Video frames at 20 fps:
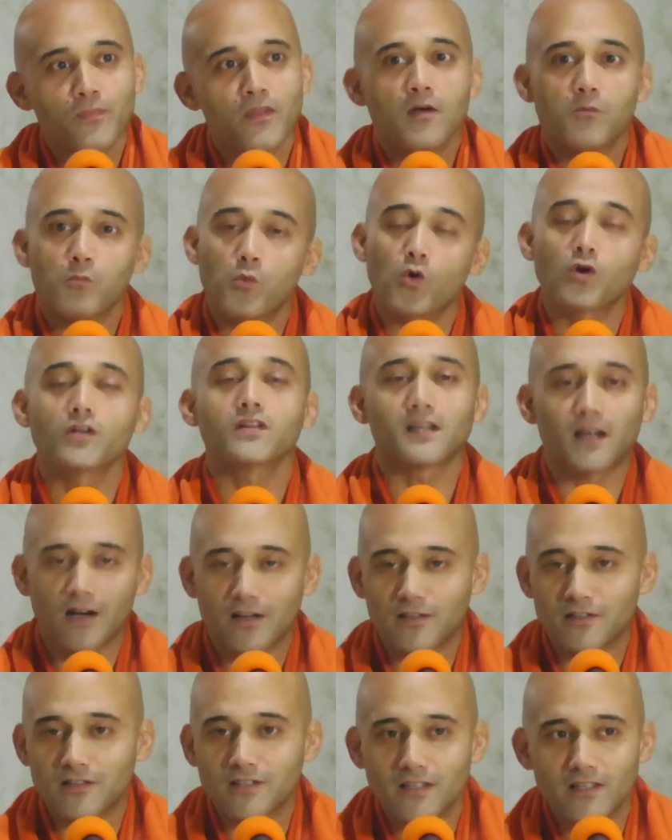more than
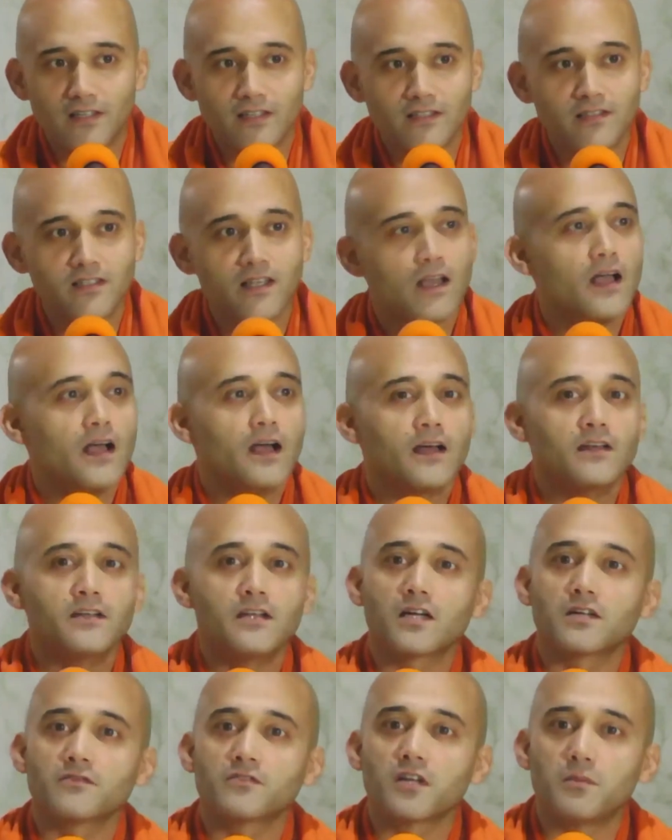100 years,
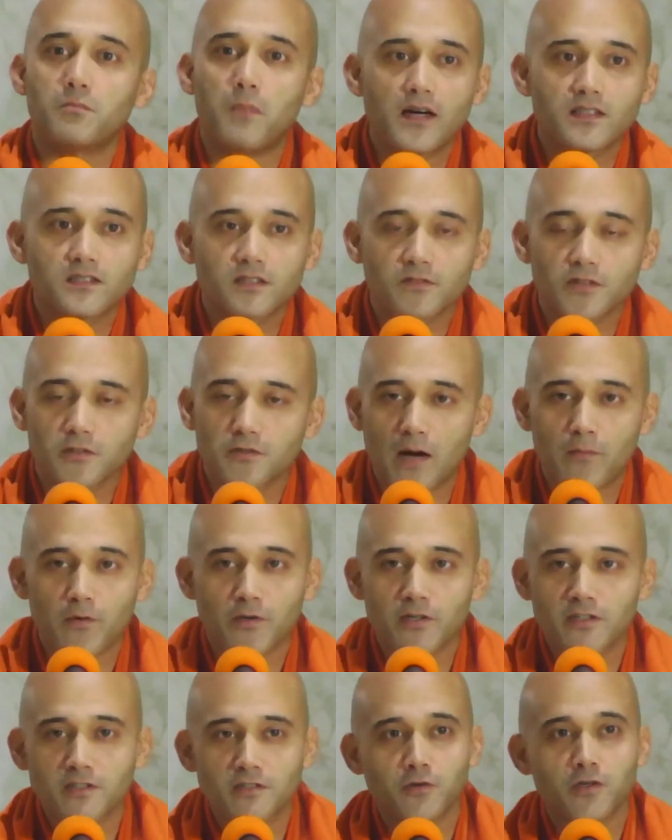none of the monks of the
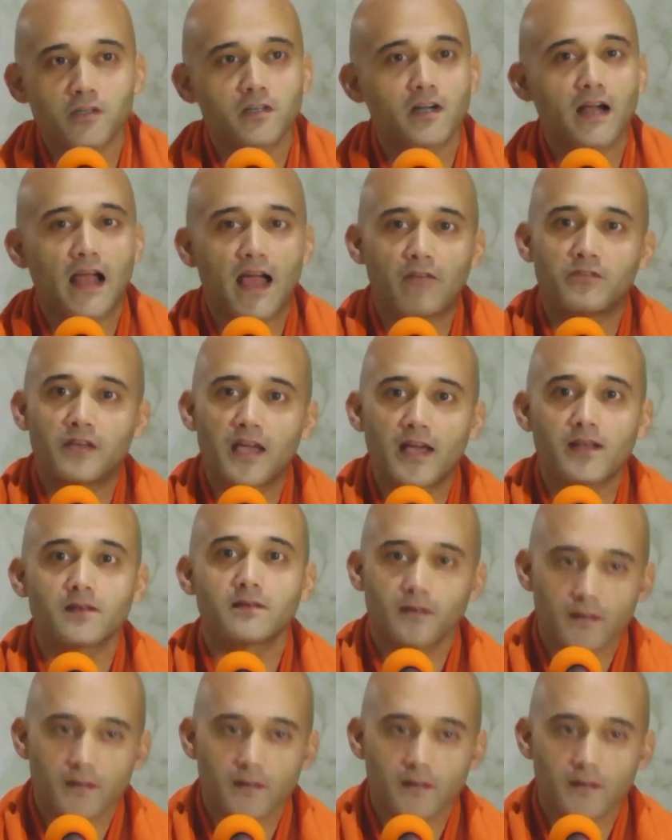Ramakrishna order have yet